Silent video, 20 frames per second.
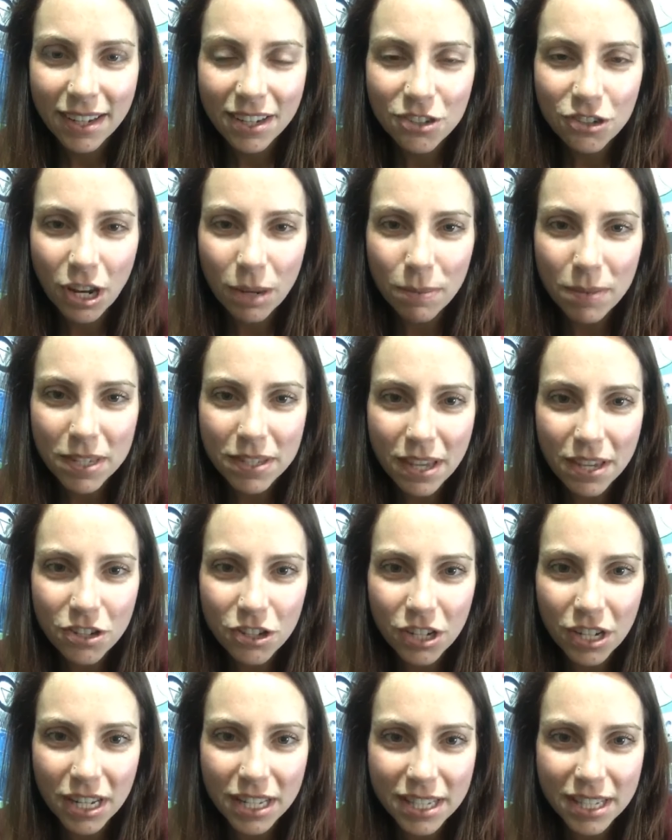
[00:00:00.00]
Jamie says
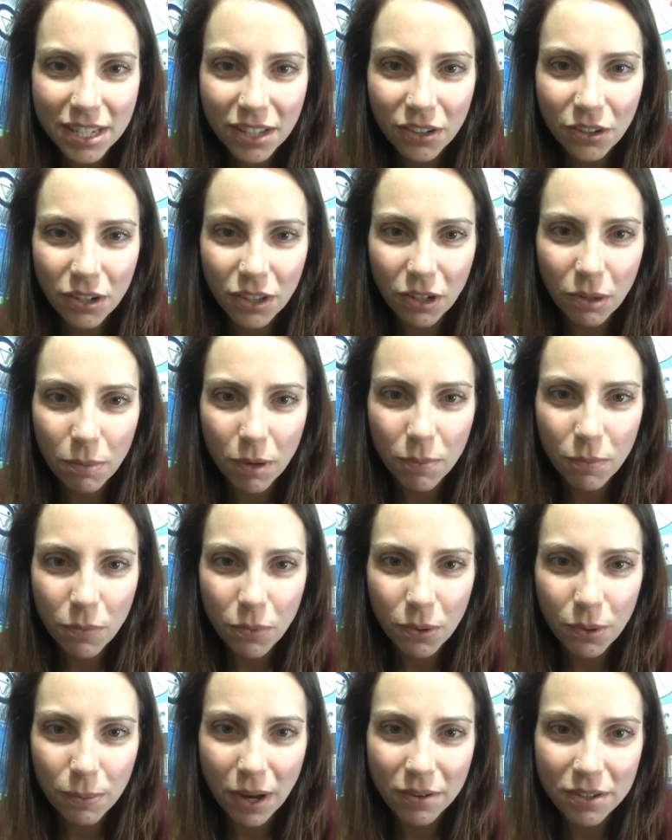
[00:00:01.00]
she needs to learn a little bit
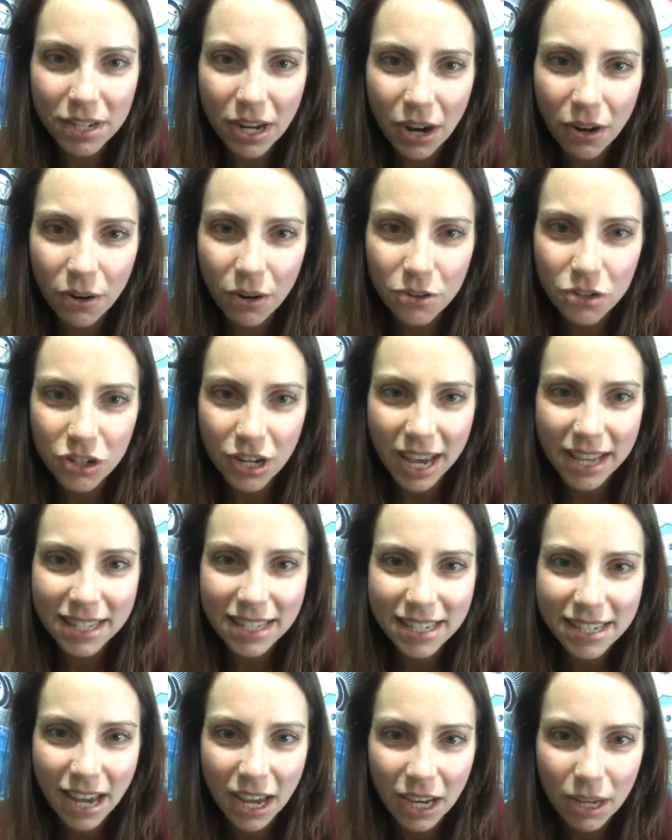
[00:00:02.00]
more about tarot. She has
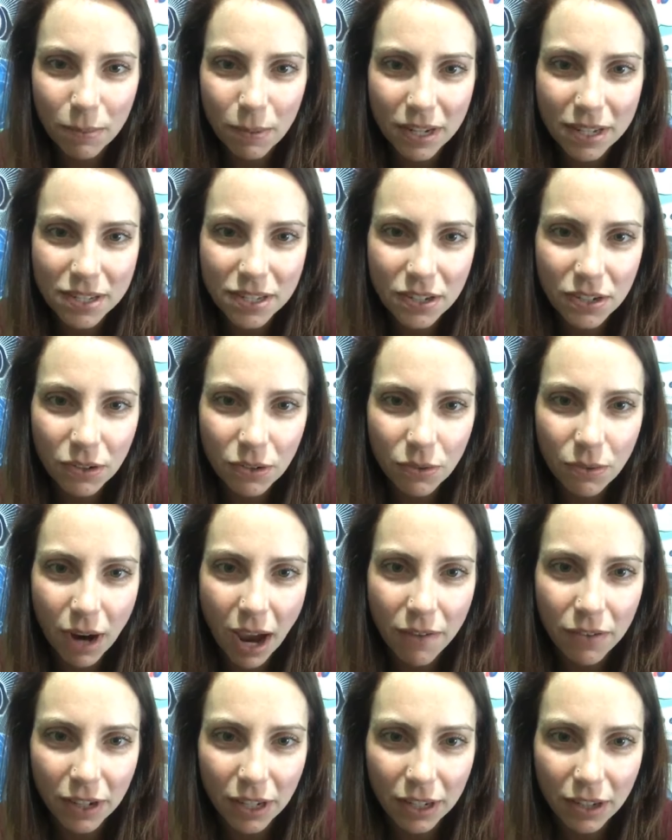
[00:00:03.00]
the deck but isn't
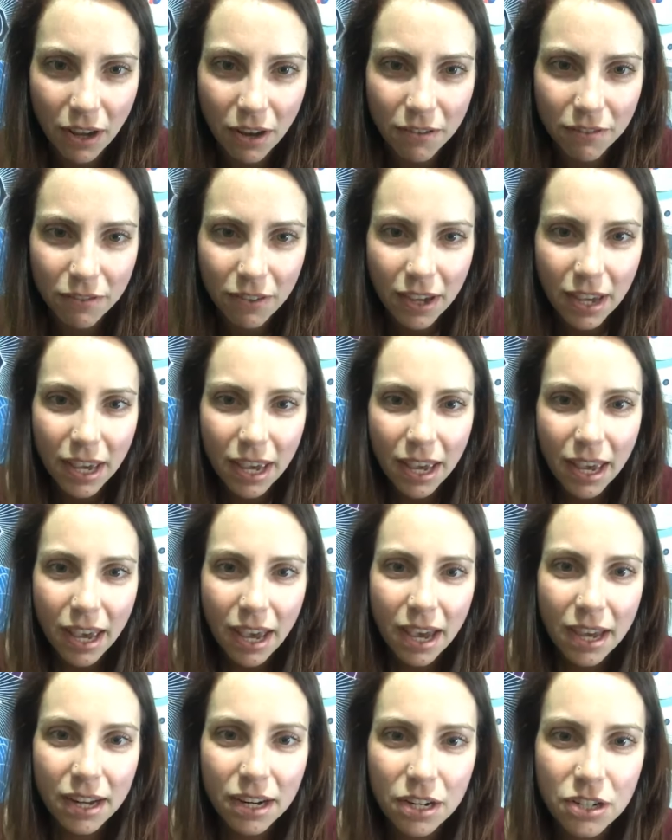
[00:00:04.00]
graphic enough,
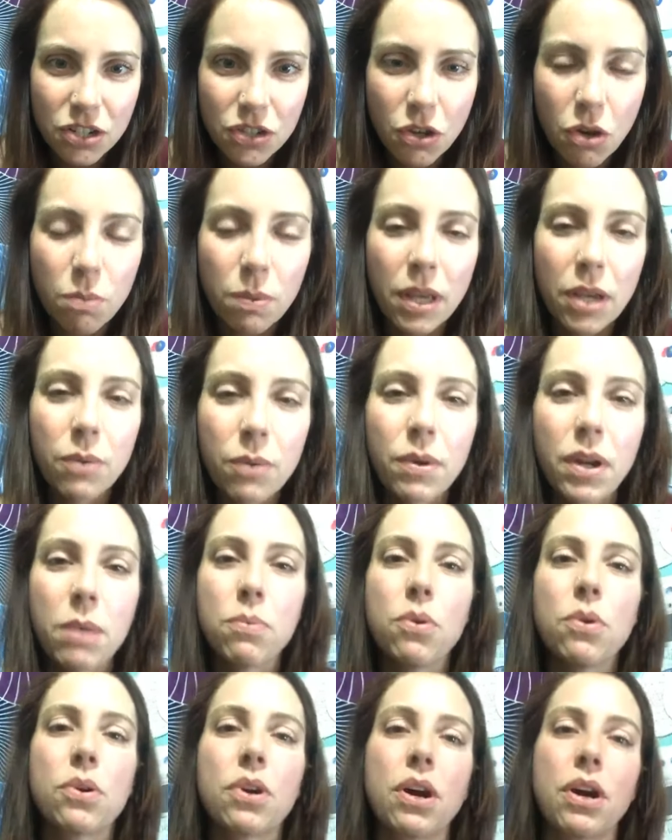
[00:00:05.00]
and I just go blank when I
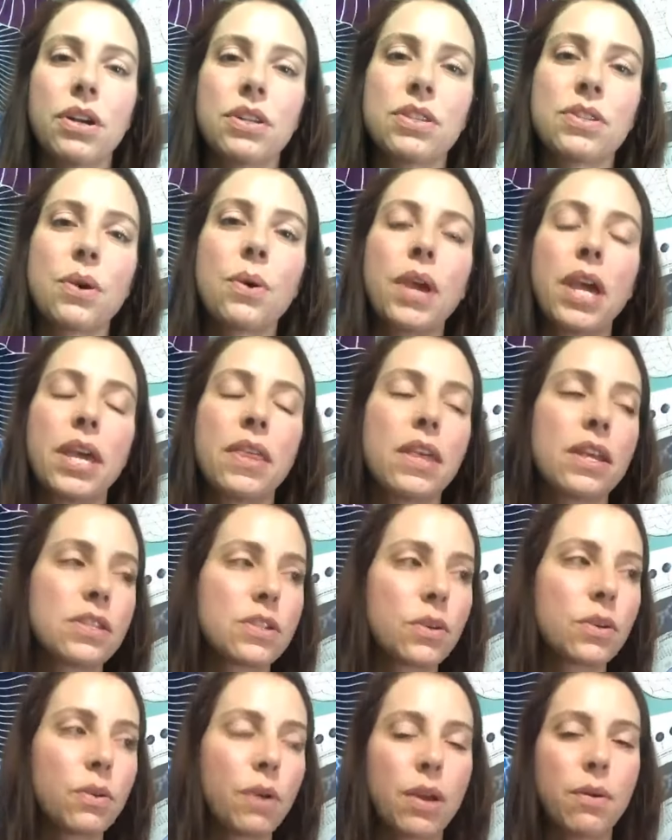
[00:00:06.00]
pull cards. Okay, that's
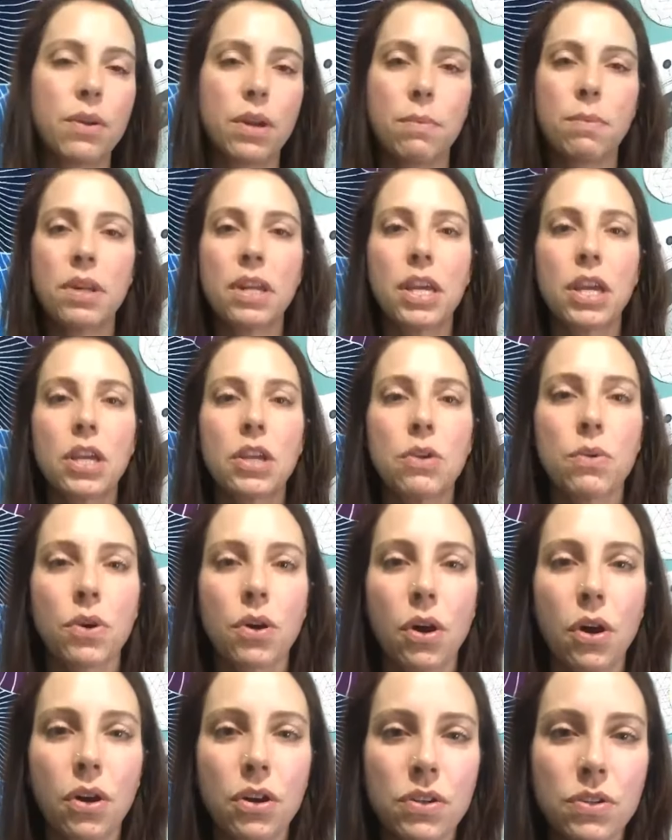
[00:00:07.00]
a great one. I'm going to get you a
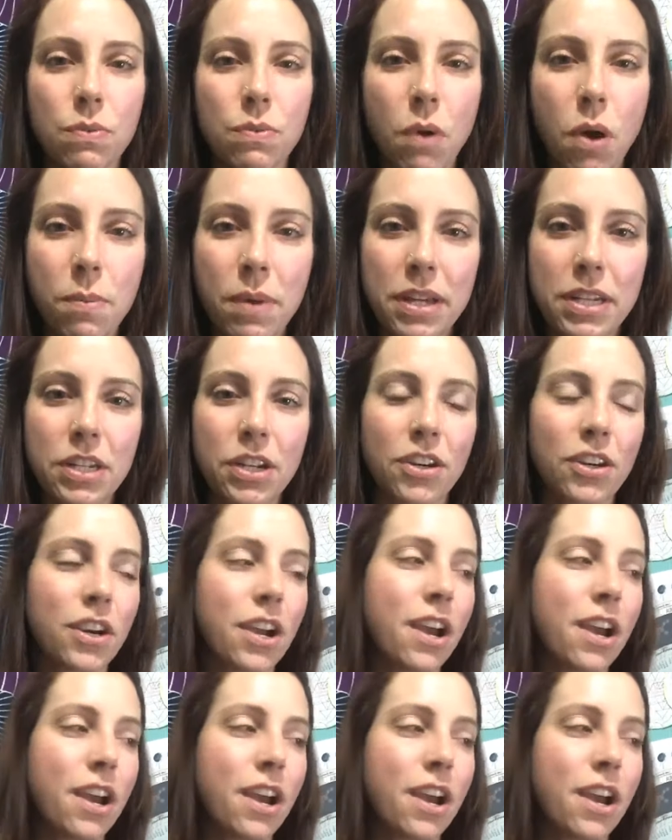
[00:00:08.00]
card as well, my dear.